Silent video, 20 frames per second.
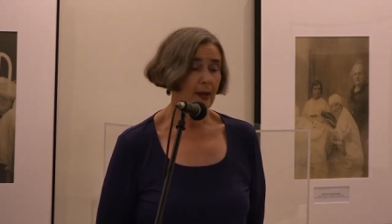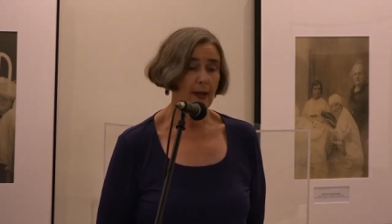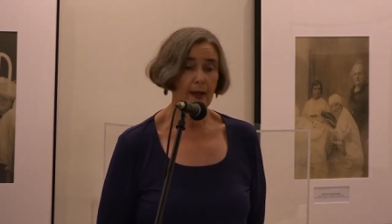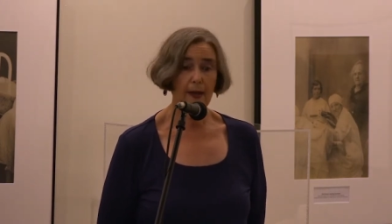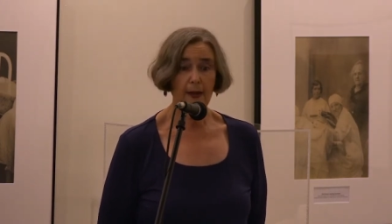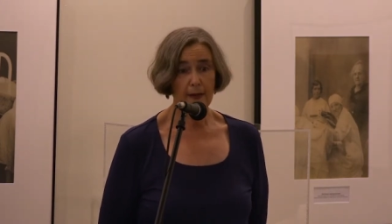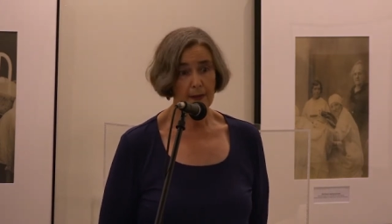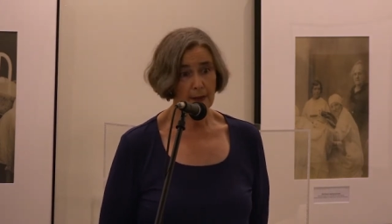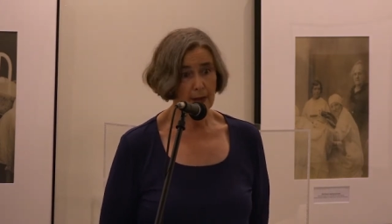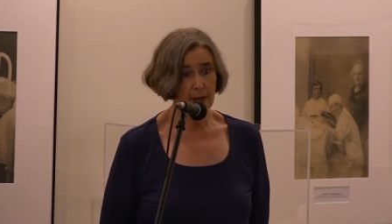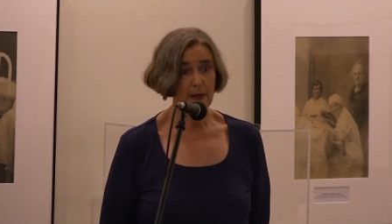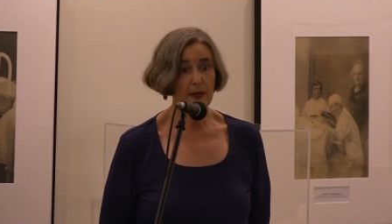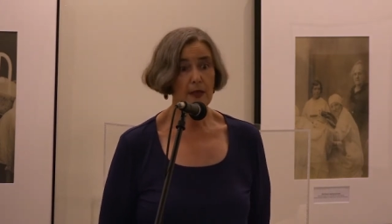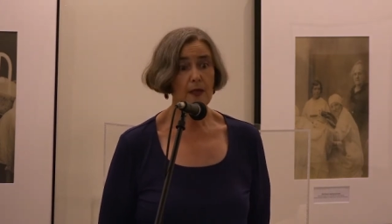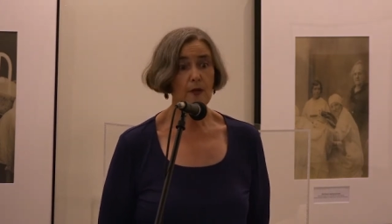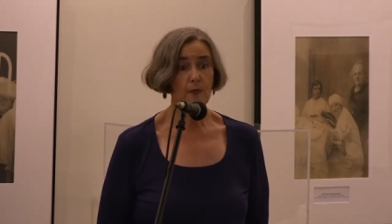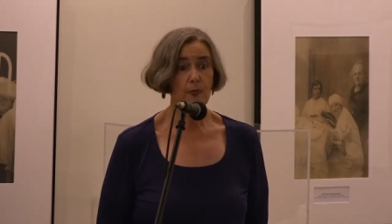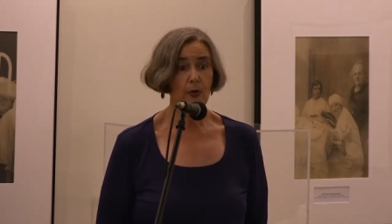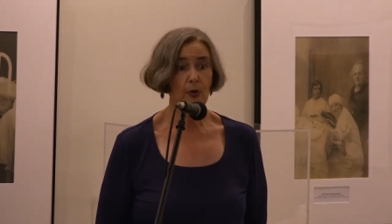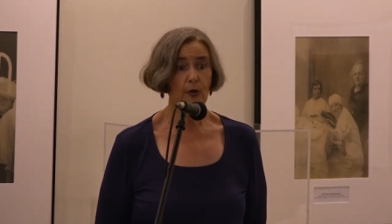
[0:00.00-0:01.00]
And they
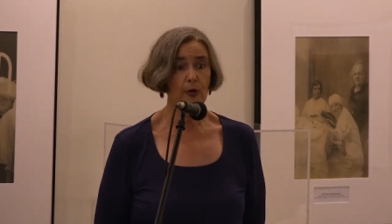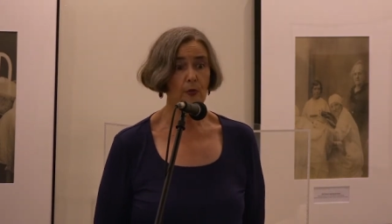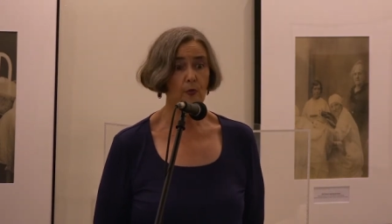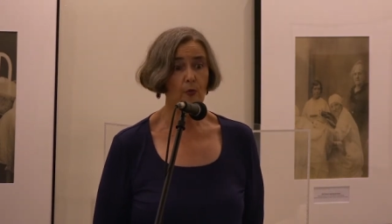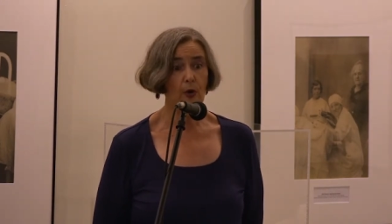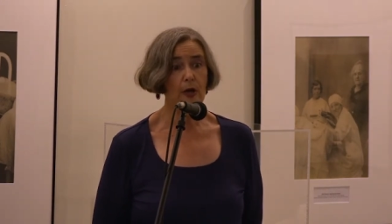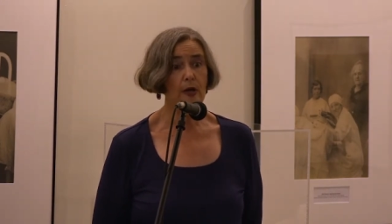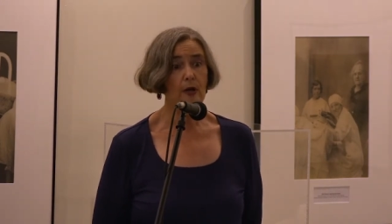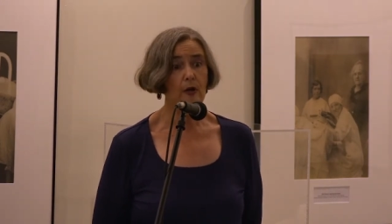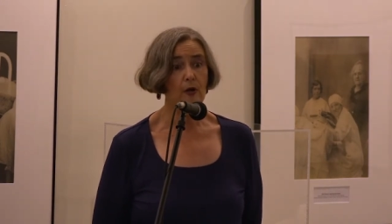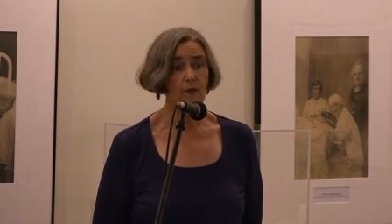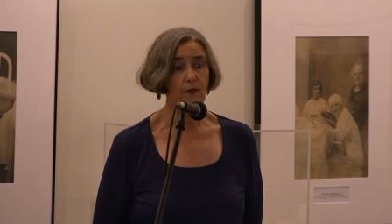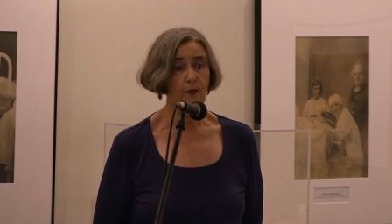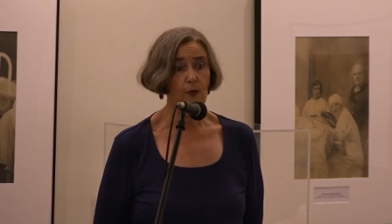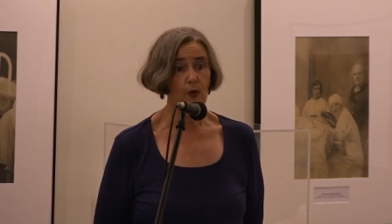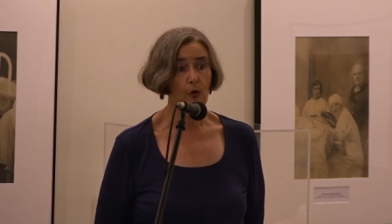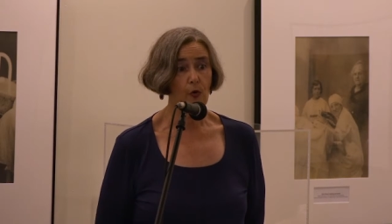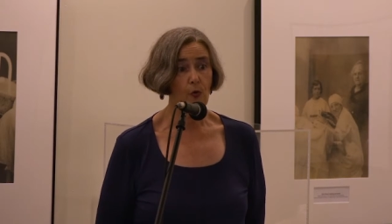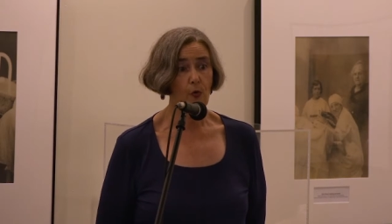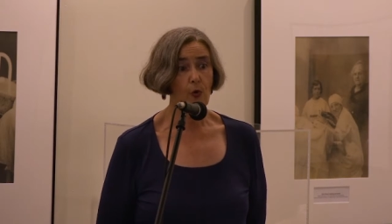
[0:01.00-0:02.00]
did pretty well
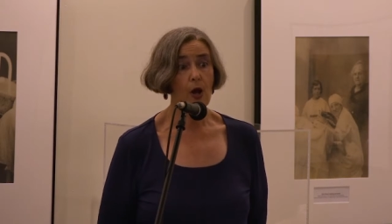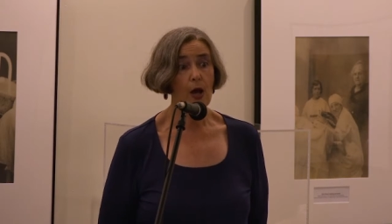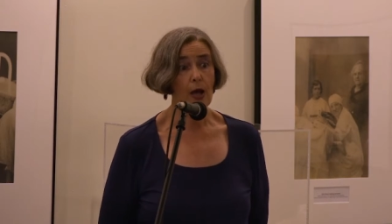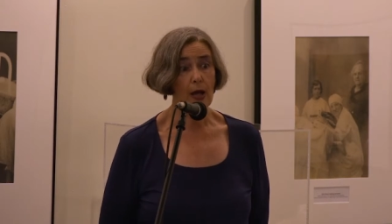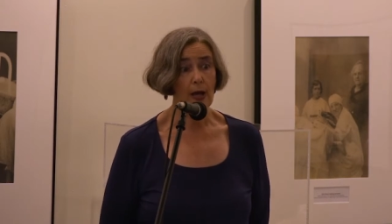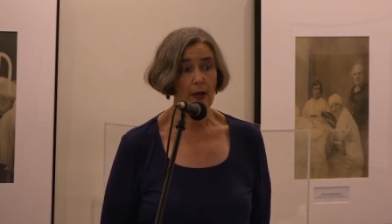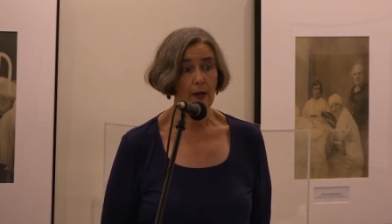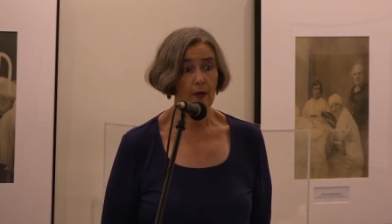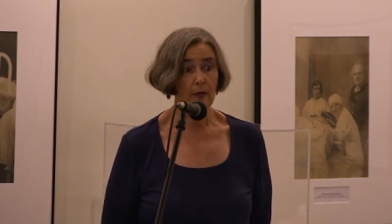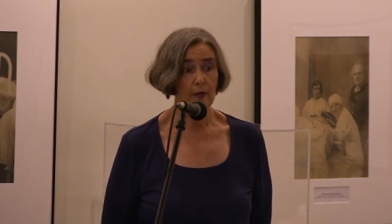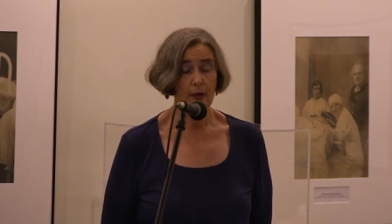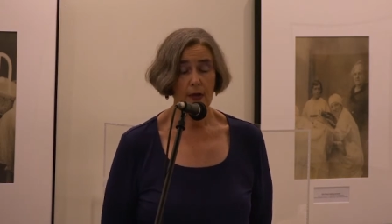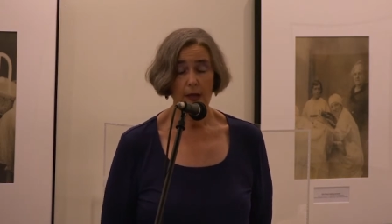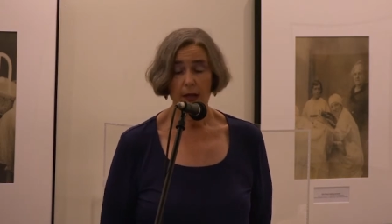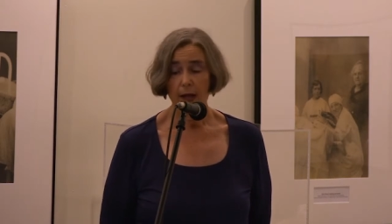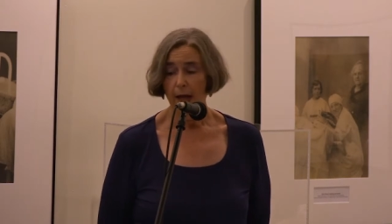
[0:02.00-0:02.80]
for a while.